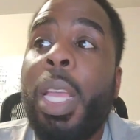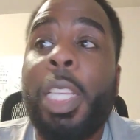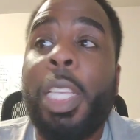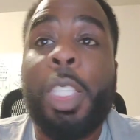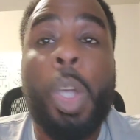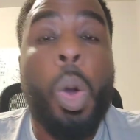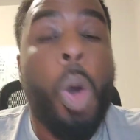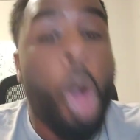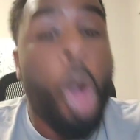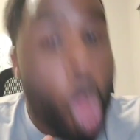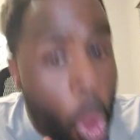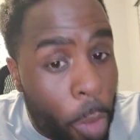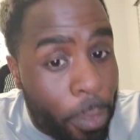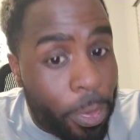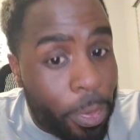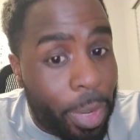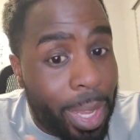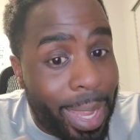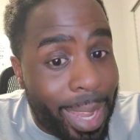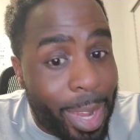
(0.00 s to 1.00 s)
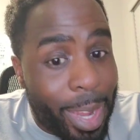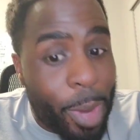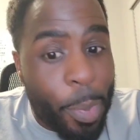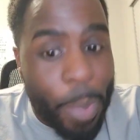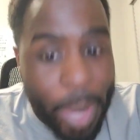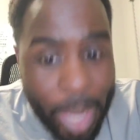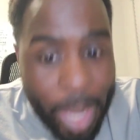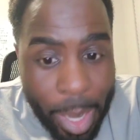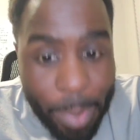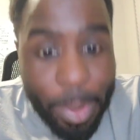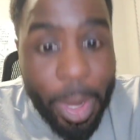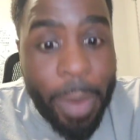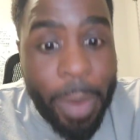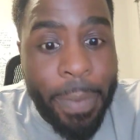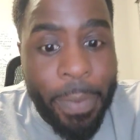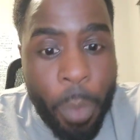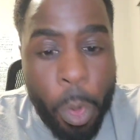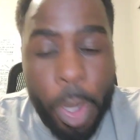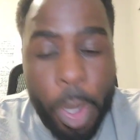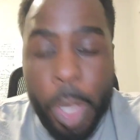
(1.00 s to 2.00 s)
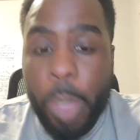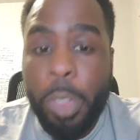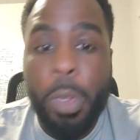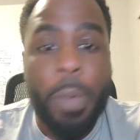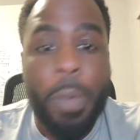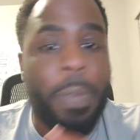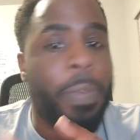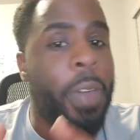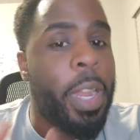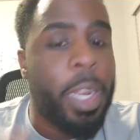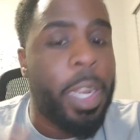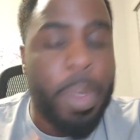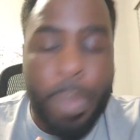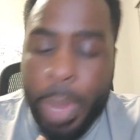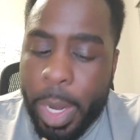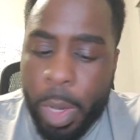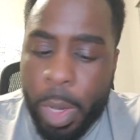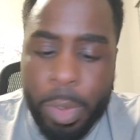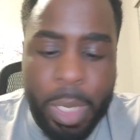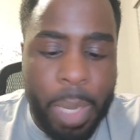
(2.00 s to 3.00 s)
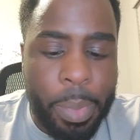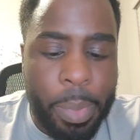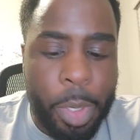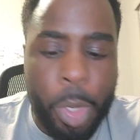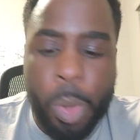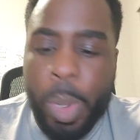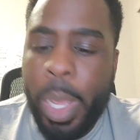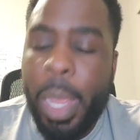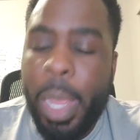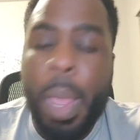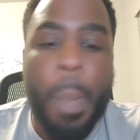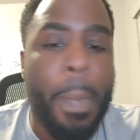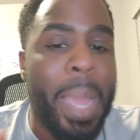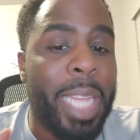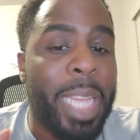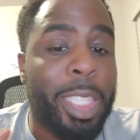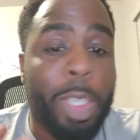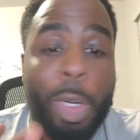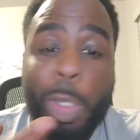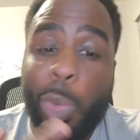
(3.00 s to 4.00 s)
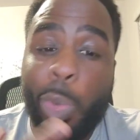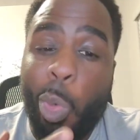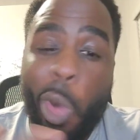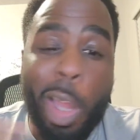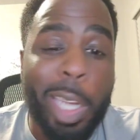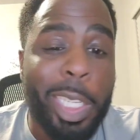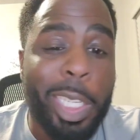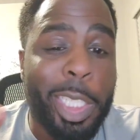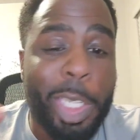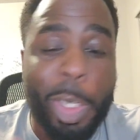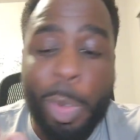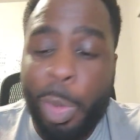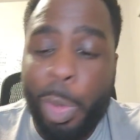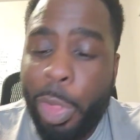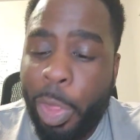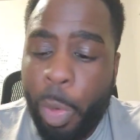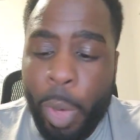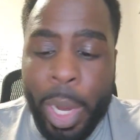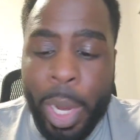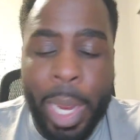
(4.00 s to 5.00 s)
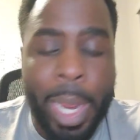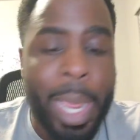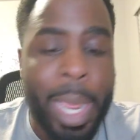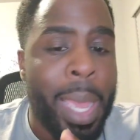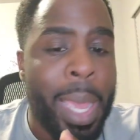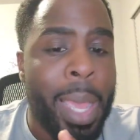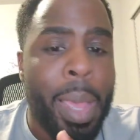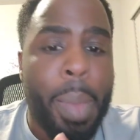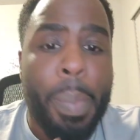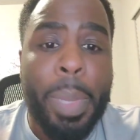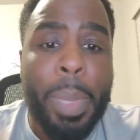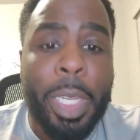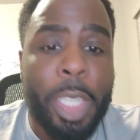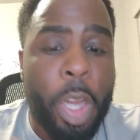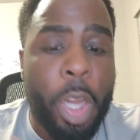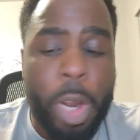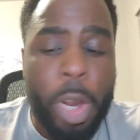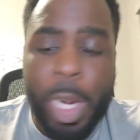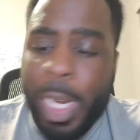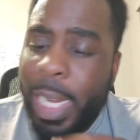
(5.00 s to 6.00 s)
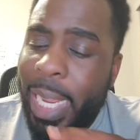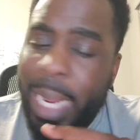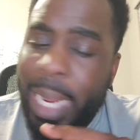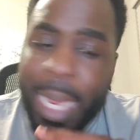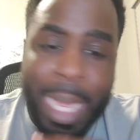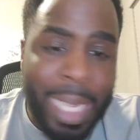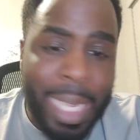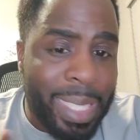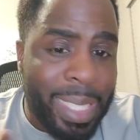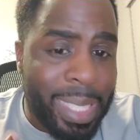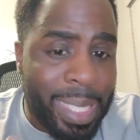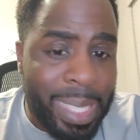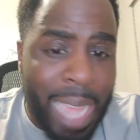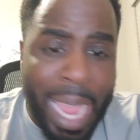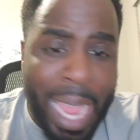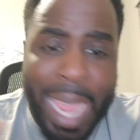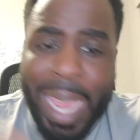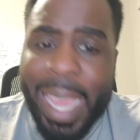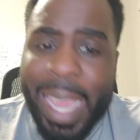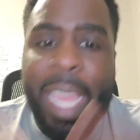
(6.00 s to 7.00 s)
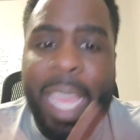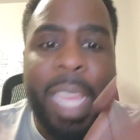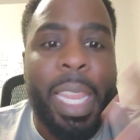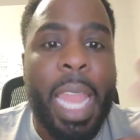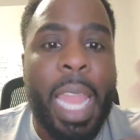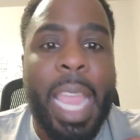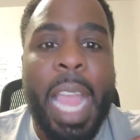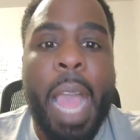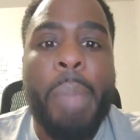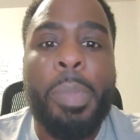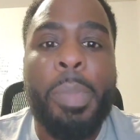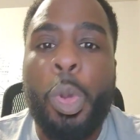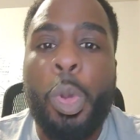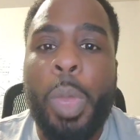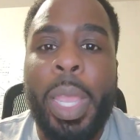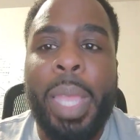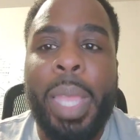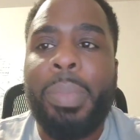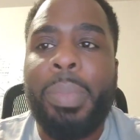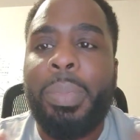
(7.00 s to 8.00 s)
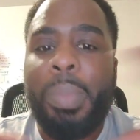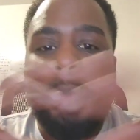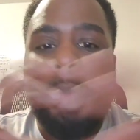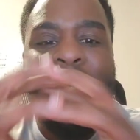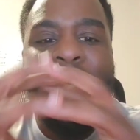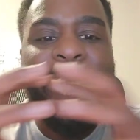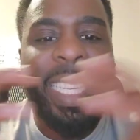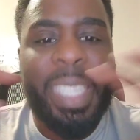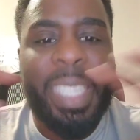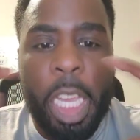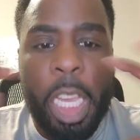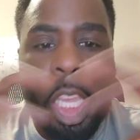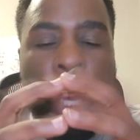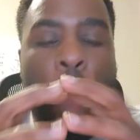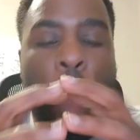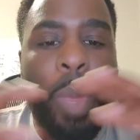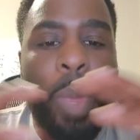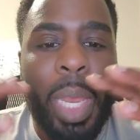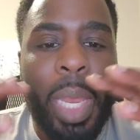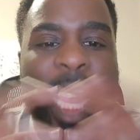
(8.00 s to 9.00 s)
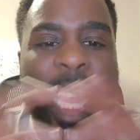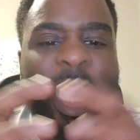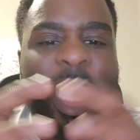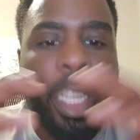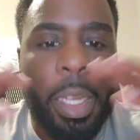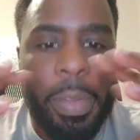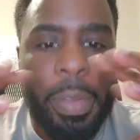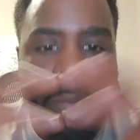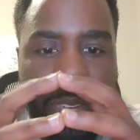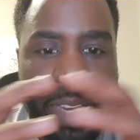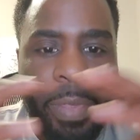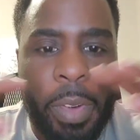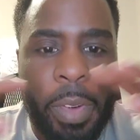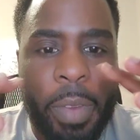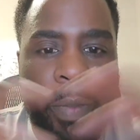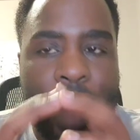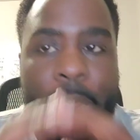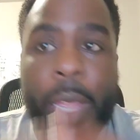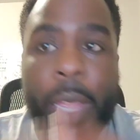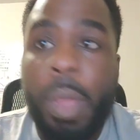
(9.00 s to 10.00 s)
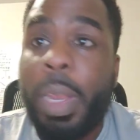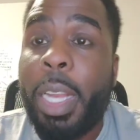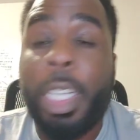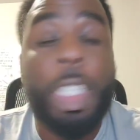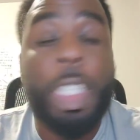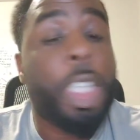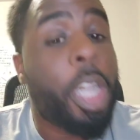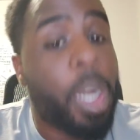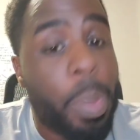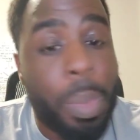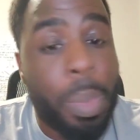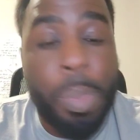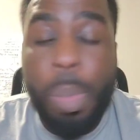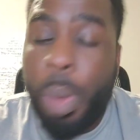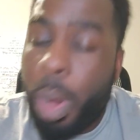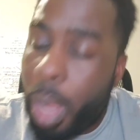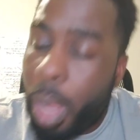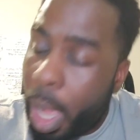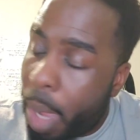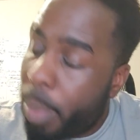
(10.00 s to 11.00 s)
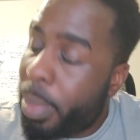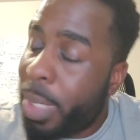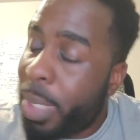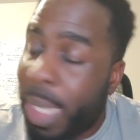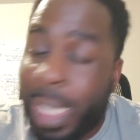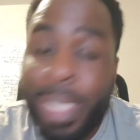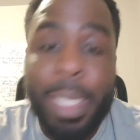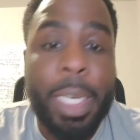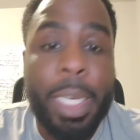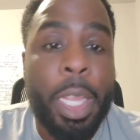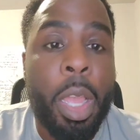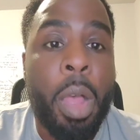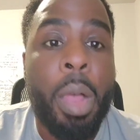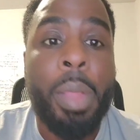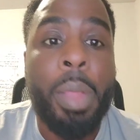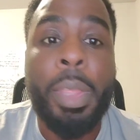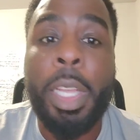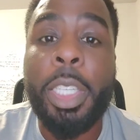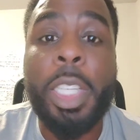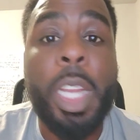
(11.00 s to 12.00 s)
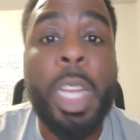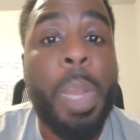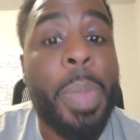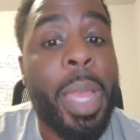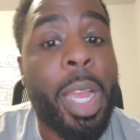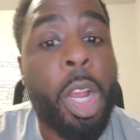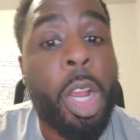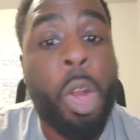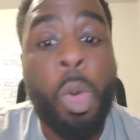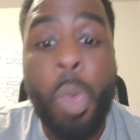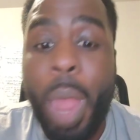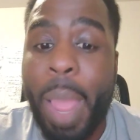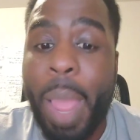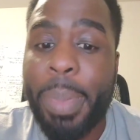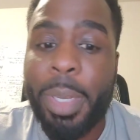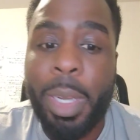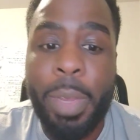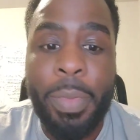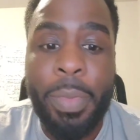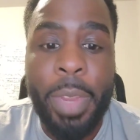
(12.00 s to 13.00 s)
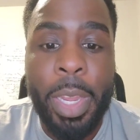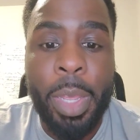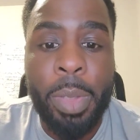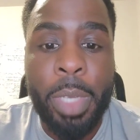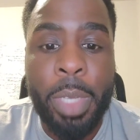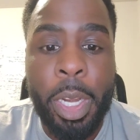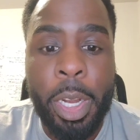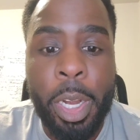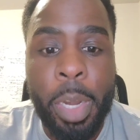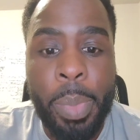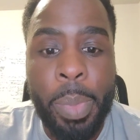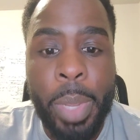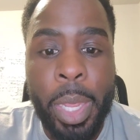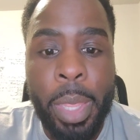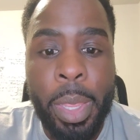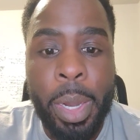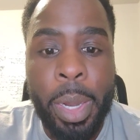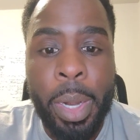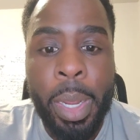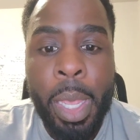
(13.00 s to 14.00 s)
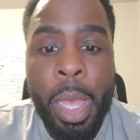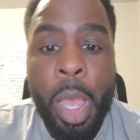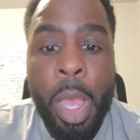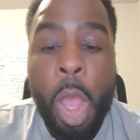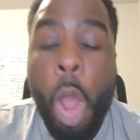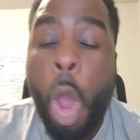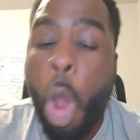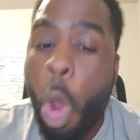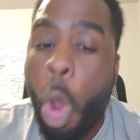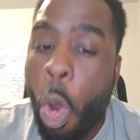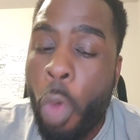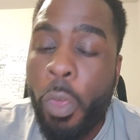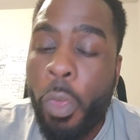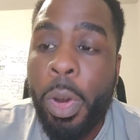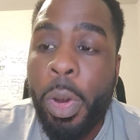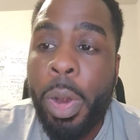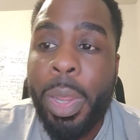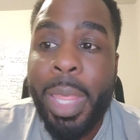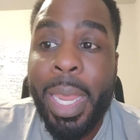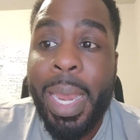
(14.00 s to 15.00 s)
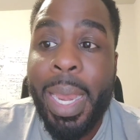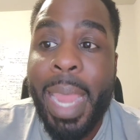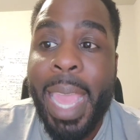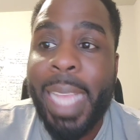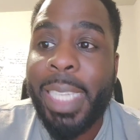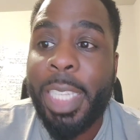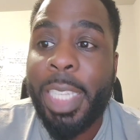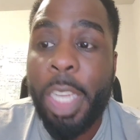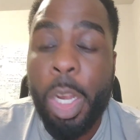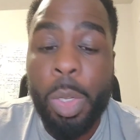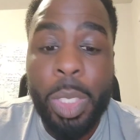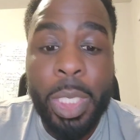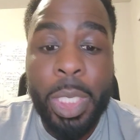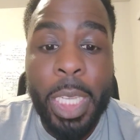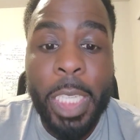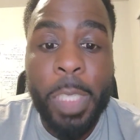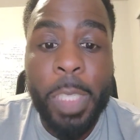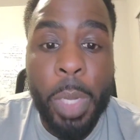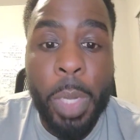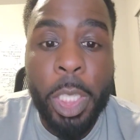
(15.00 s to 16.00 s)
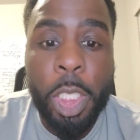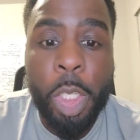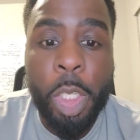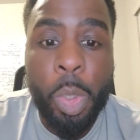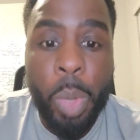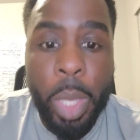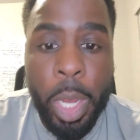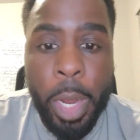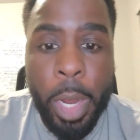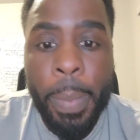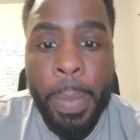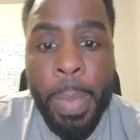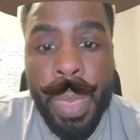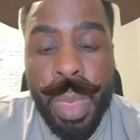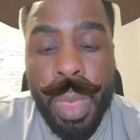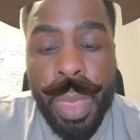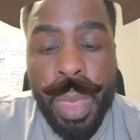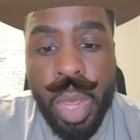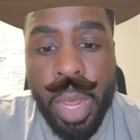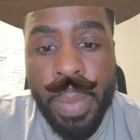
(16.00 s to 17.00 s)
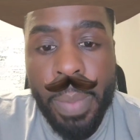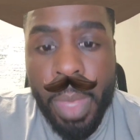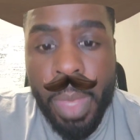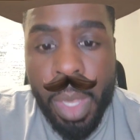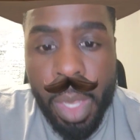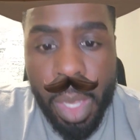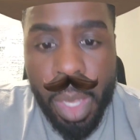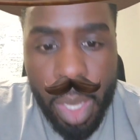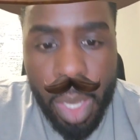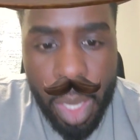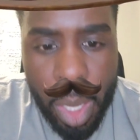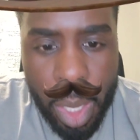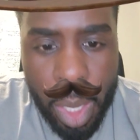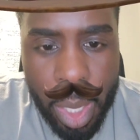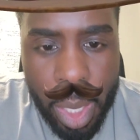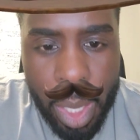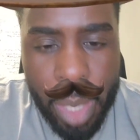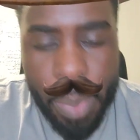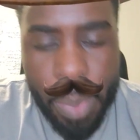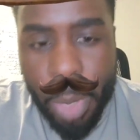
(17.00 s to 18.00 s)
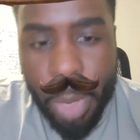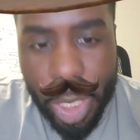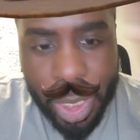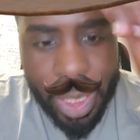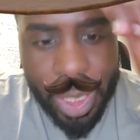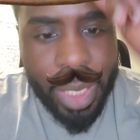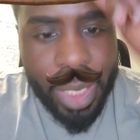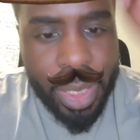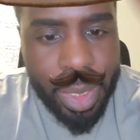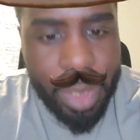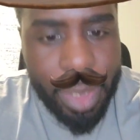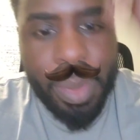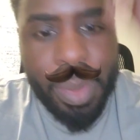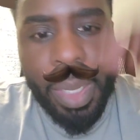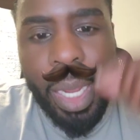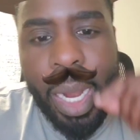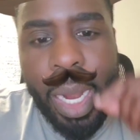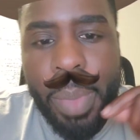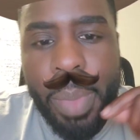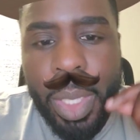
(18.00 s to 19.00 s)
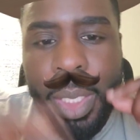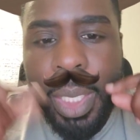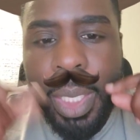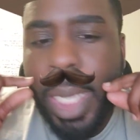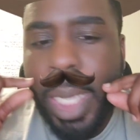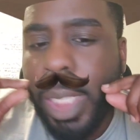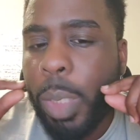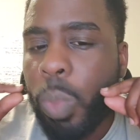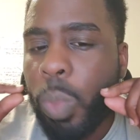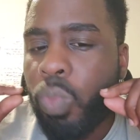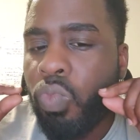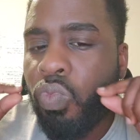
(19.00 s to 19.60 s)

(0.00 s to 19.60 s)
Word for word: So hopefully it'll be up there for you. So fundamentals I'm doing, MedSurg 1, 2, 3, maternity, psych, like I'm doing these accumulation of different videos. There's listen, y'all, there's going to be a crap ton of videos that are going to be in there over the next, 6 months to a year. Okay. Appreciate you. I got a mustache.